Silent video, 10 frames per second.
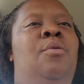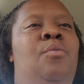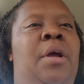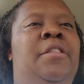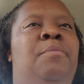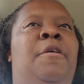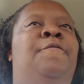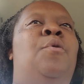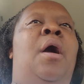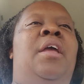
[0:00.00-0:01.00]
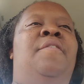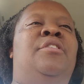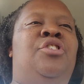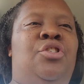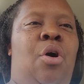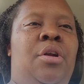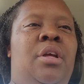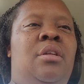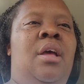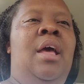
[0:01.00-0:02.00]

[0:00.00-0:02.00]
with before I even started.